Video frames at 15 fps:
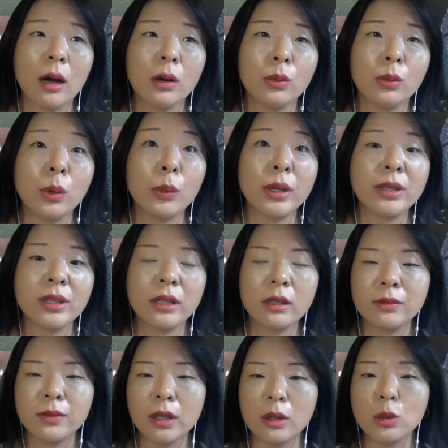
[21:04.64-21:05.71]
when we think
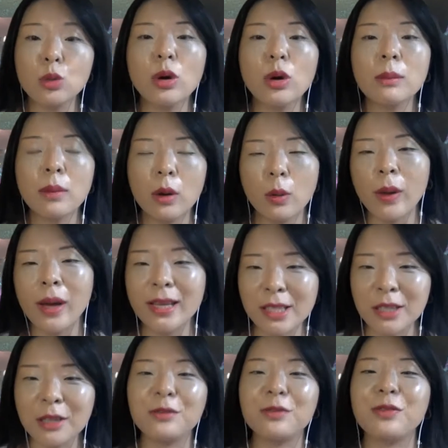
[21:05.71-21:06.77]
of the normal
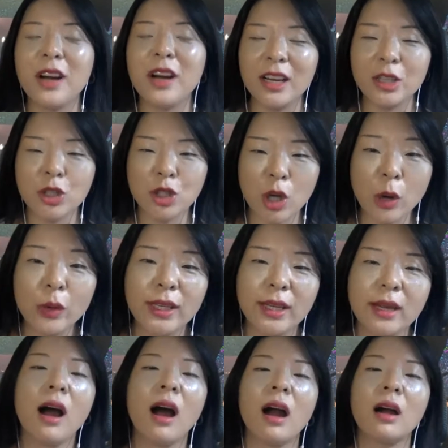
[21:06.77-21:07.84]
ways of
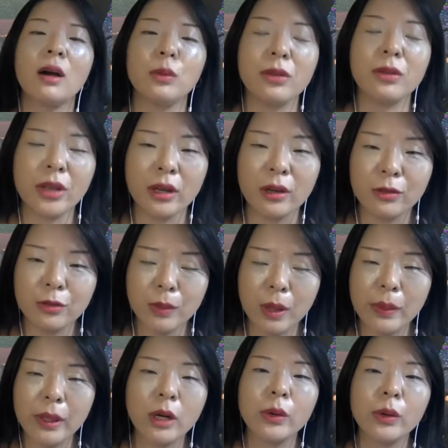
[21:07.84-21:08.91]
showing art, we think of
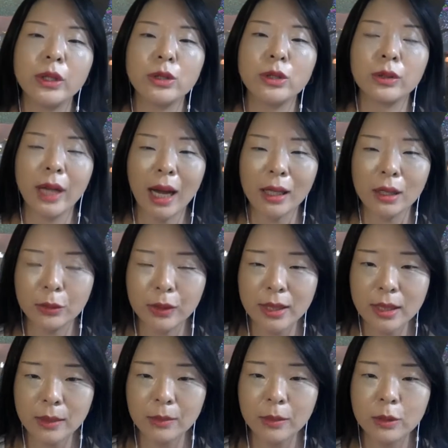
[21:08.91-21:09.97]
maybe going to
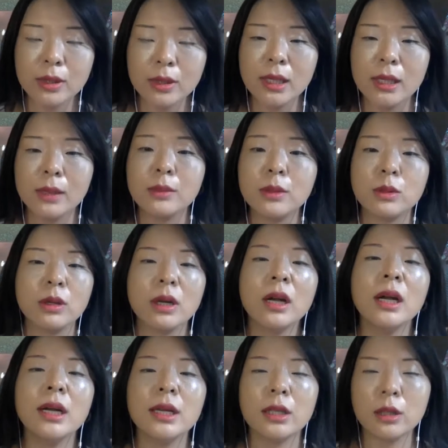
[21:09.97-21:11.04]
galleries and museums or
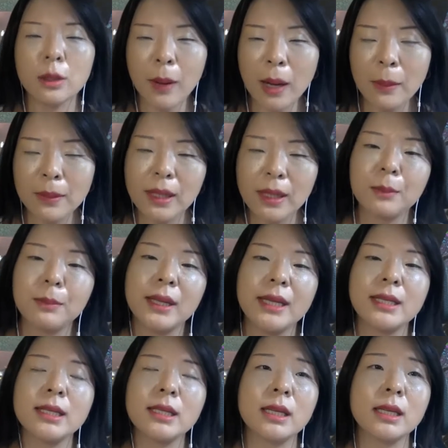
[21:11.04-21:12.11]
public
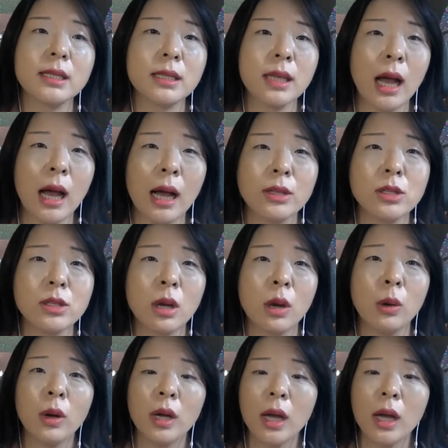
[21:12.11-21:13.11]
places. So